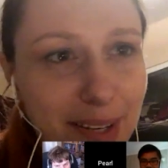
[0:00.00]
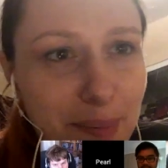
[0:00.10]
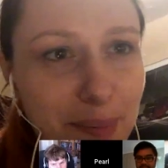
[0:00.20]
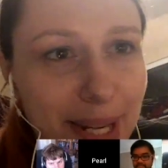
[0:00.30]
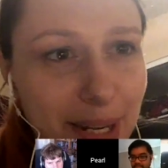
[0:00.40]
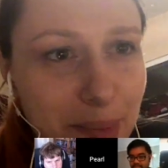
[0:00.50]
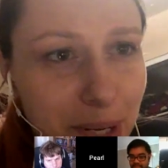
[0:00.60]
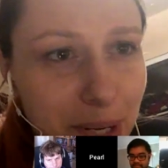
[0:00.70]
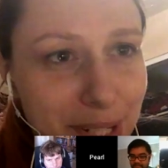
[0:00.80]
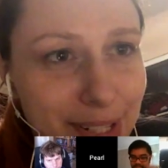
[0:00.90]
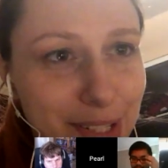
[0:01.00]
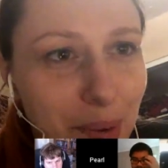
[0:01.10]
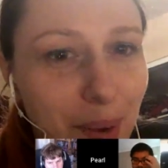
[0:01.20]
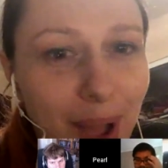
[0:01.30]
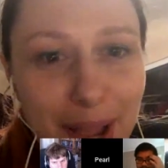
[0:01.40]
a bit in person,
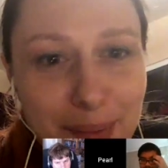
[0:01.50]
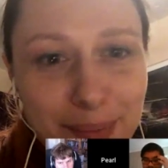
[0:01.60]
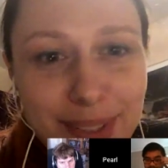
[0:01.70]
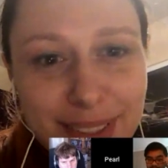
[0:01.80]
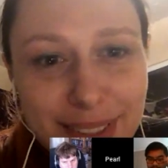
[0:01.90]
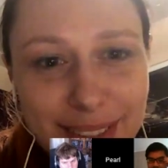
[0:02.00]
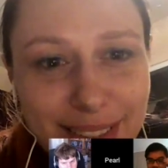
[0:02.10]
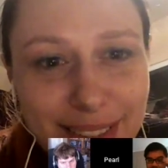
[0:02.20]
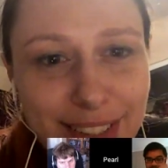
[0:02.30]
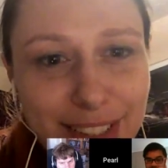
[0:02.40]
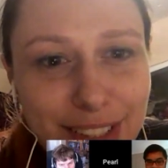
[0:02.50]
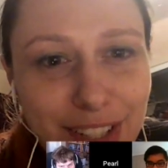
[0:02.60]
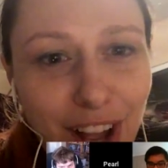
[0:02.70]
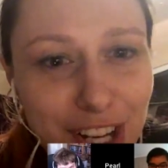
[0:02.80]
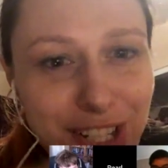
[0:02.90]
so I am
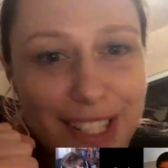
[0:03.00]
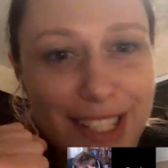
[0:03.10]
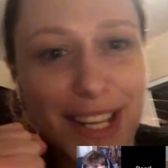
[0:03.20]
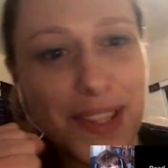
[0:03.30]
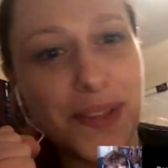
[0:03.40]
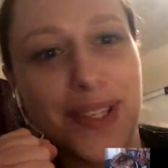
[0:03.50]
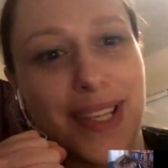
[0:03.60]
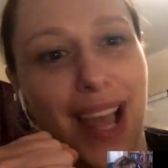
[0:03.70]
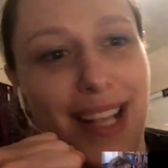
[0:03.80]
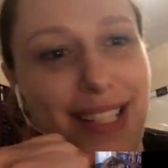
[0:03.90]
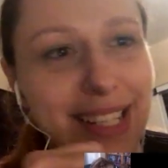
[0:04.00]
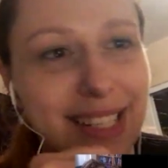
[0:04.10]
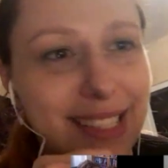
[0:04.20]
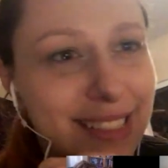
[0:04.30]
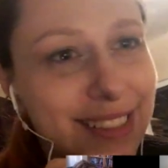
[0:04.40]
cautiously
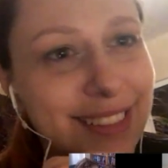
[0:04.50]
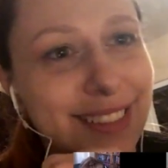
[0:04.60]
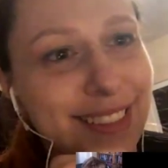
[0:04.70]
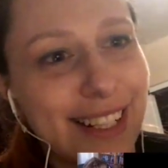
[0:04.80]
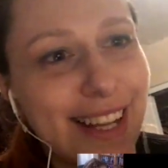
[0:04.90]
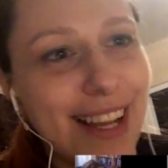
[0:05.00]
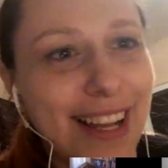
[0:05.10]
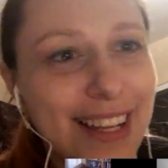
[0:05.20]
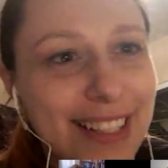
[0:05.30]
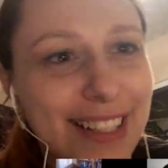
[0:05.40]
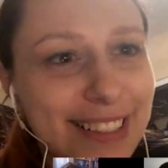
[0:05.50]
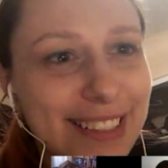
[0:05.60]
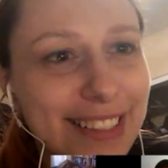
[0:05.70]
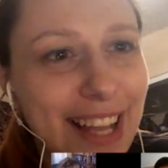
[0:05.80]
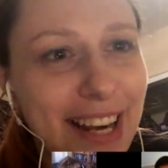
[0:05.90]
enthusiastic.
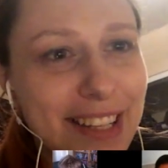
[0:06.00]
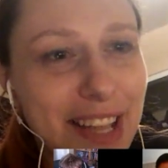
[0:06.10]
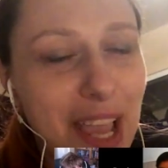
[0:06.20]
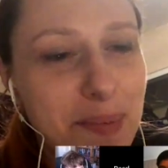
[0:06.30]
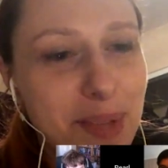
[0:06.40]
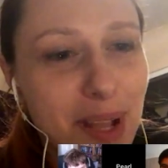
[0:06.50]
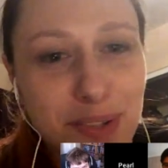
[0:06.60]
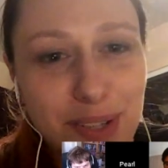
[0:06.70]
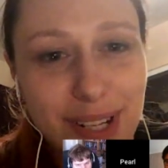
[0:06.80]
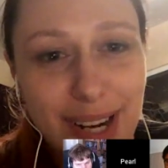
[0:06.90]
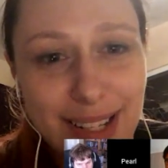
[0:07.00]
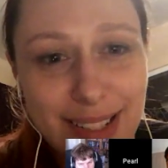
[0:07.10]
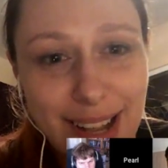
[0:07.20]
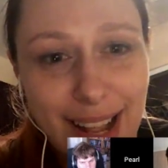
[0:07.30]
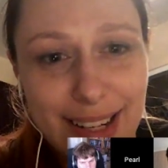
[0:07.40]
And the game sounds really
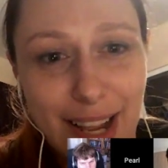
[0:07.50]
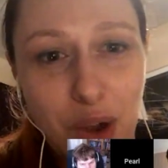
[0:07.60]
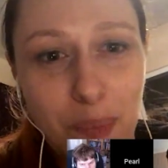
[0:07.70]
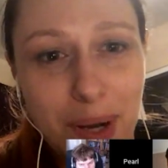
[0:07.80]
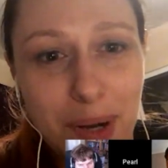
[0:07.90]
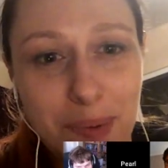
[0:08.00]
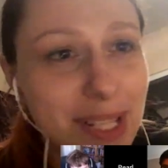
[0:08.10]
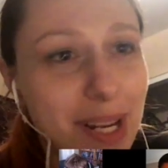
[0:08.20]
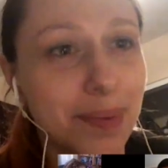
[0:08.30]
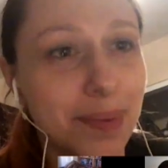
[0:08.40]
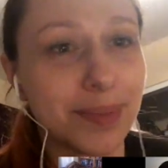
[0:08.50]
neat, and I hope I don't mess it up.